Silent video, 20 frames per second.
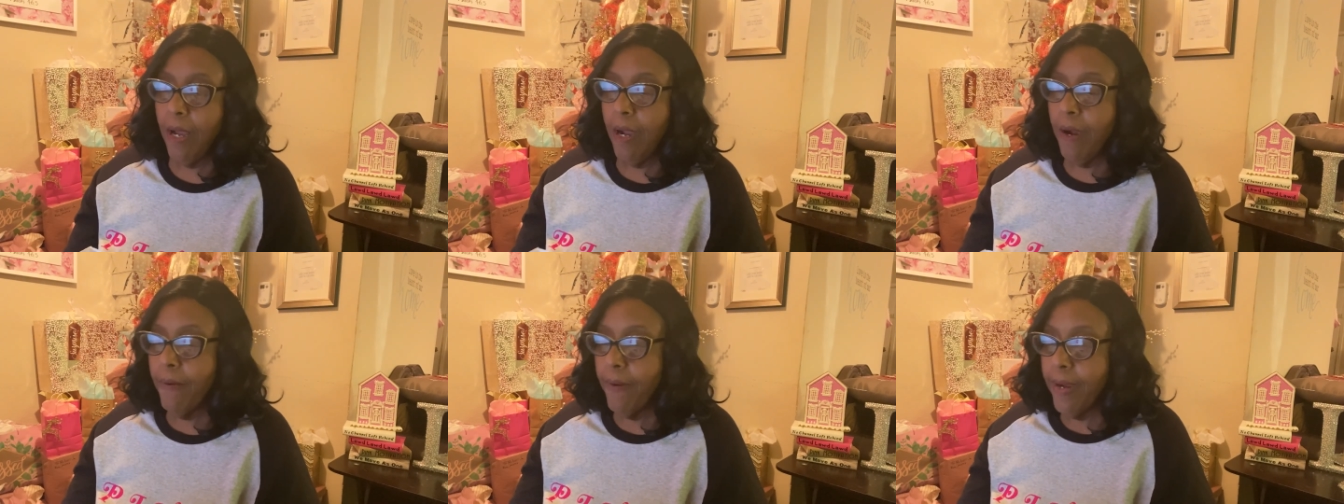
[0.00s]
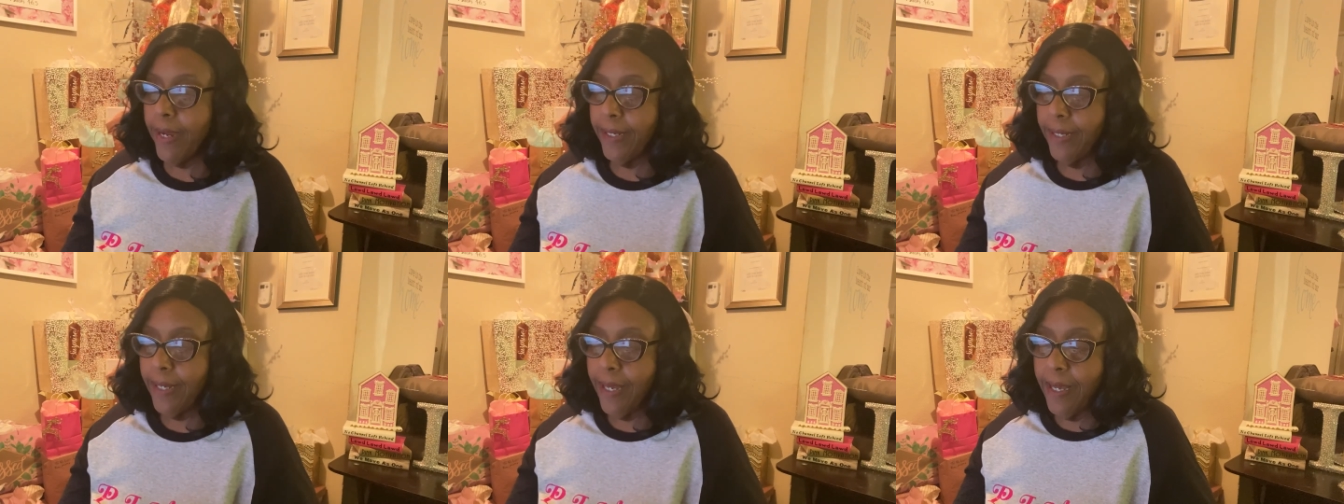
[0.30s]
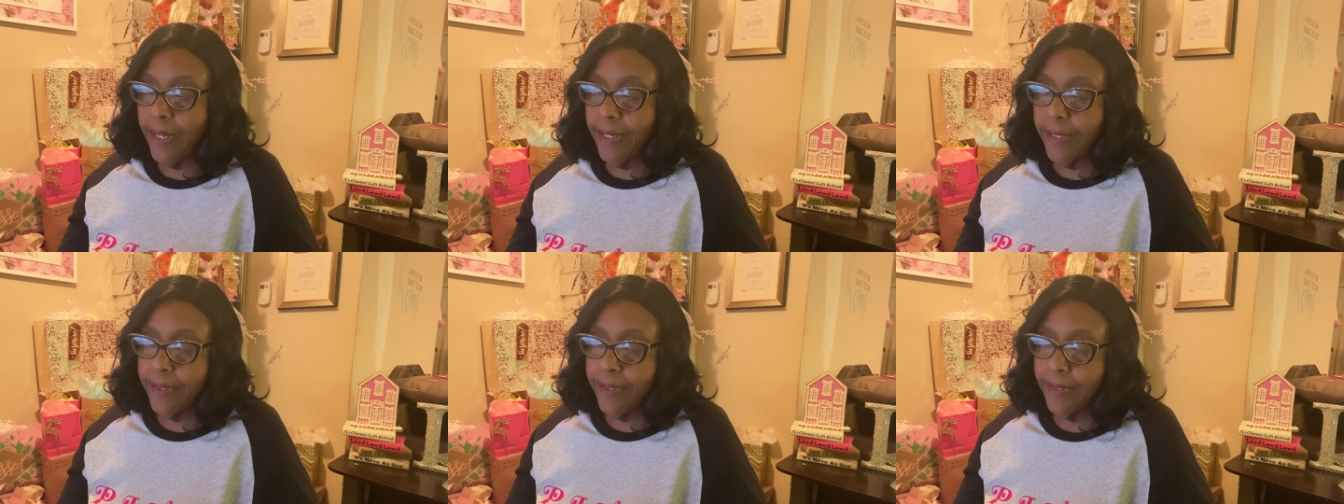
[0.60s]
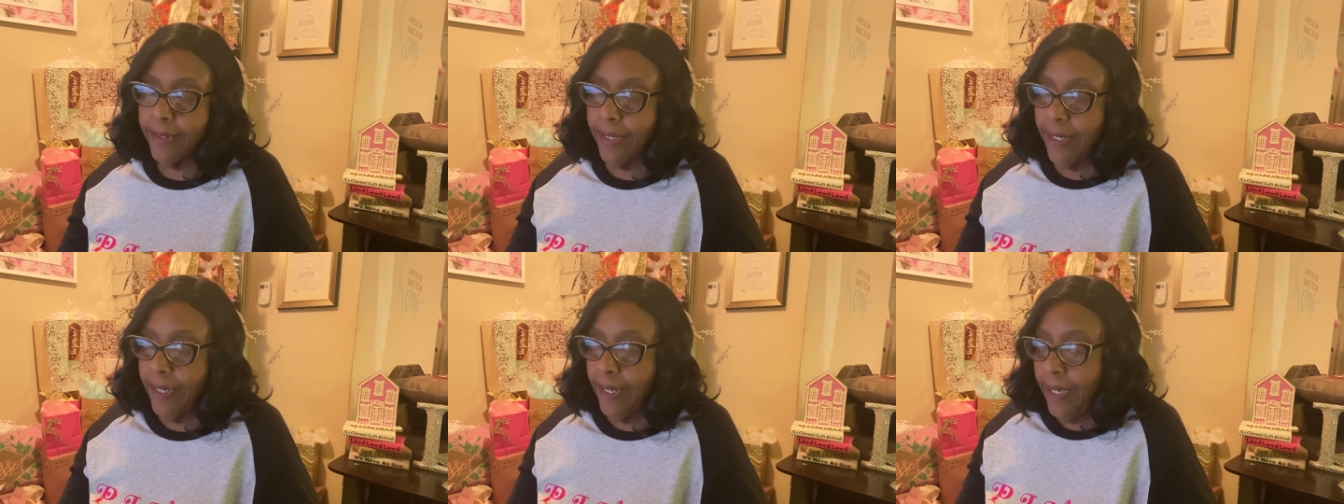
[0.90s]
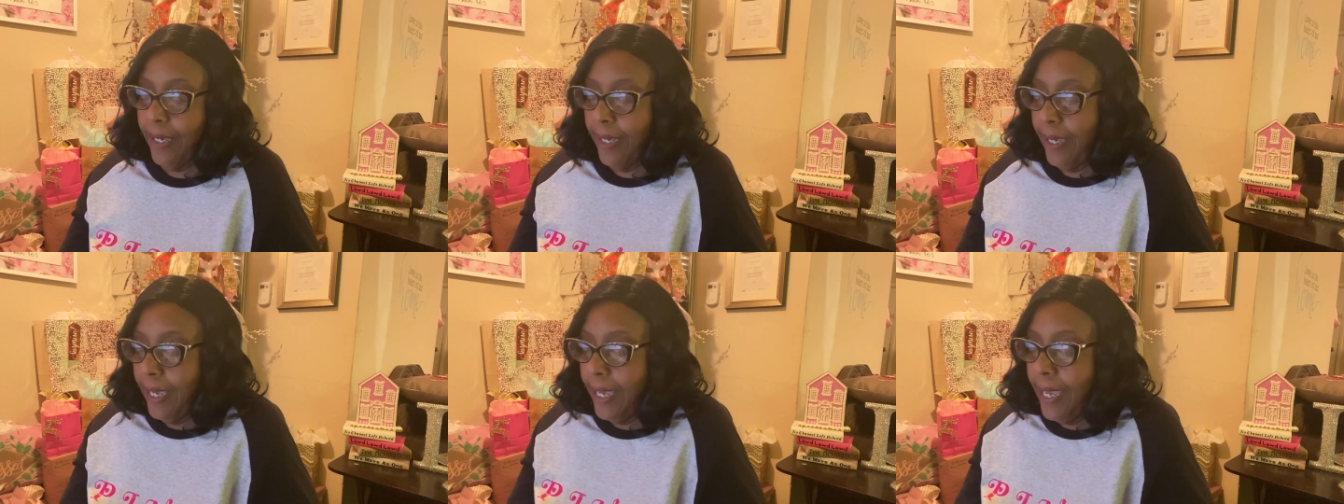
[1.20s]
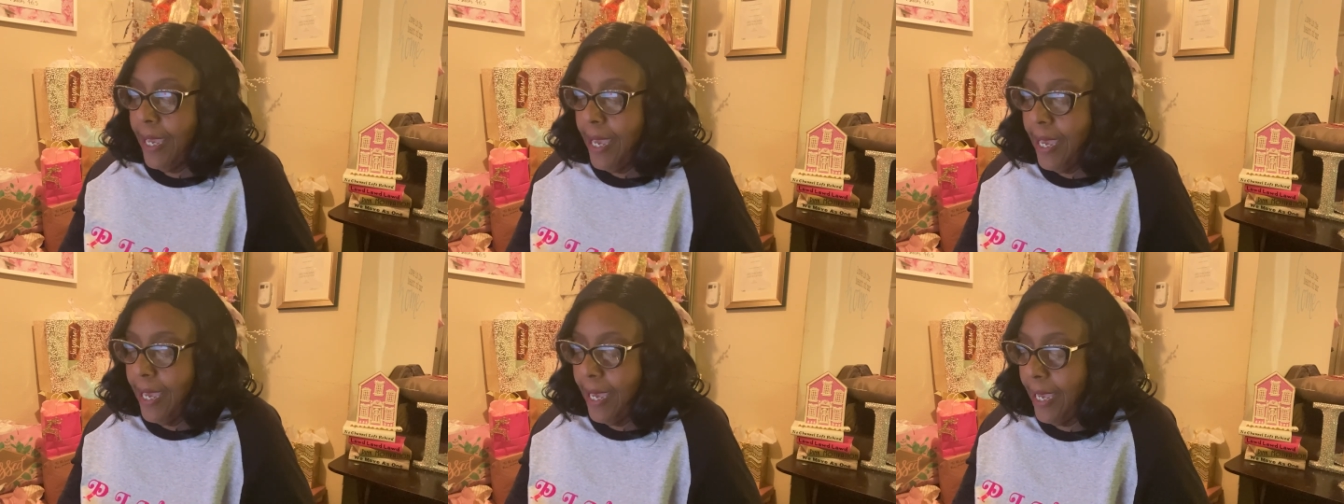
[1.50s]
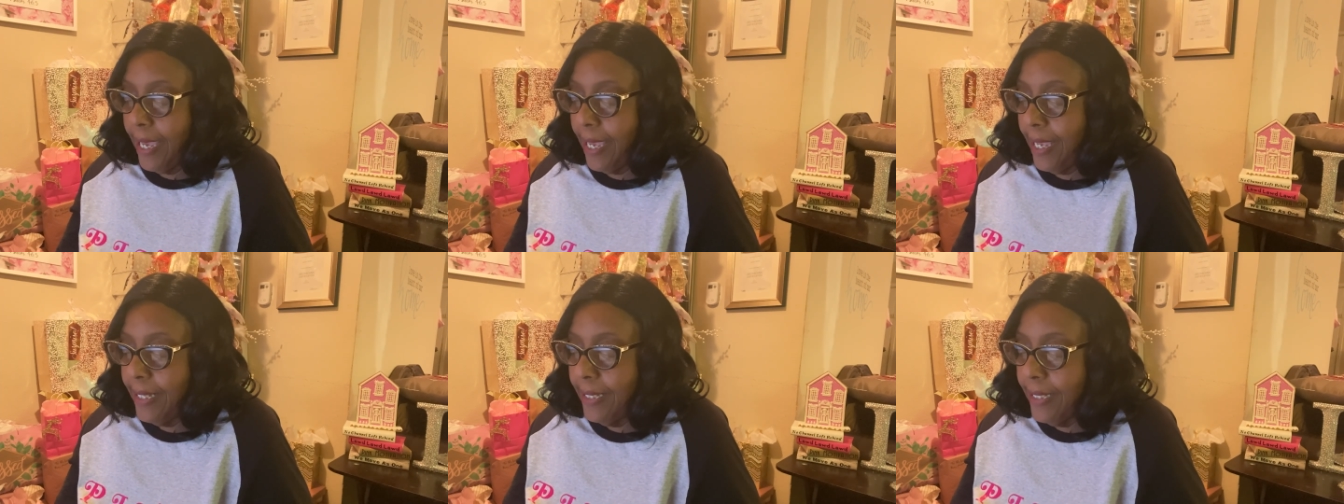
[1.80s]
all right, guys?
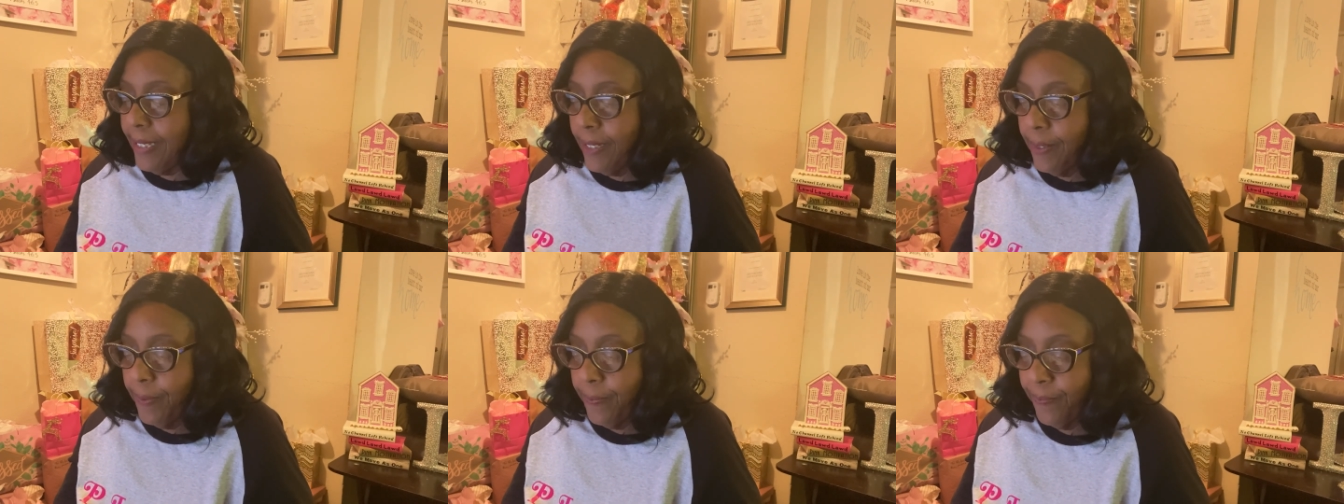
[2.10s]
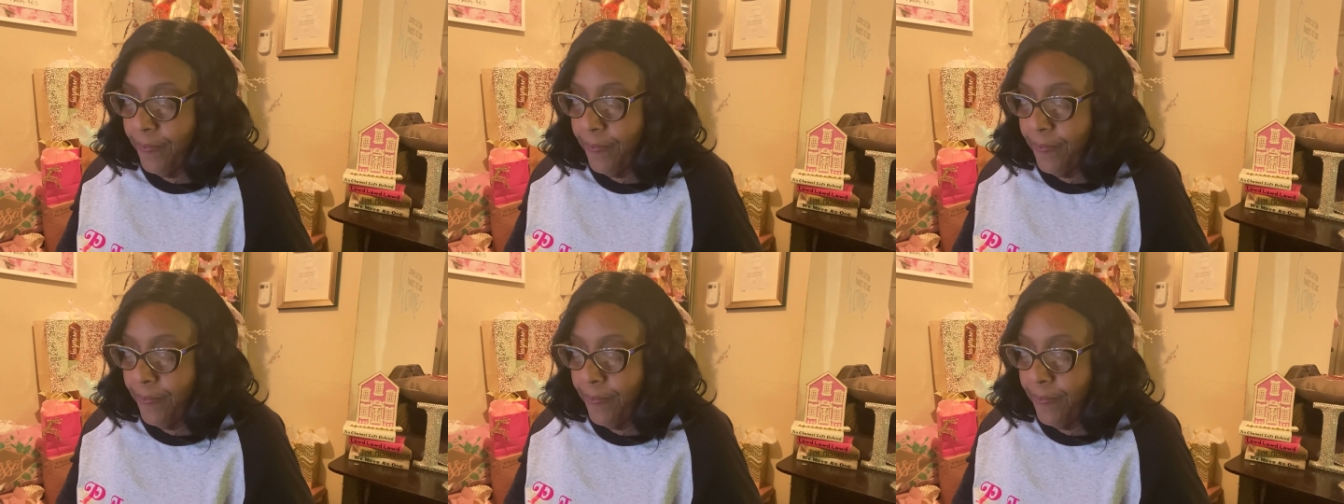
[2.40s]
And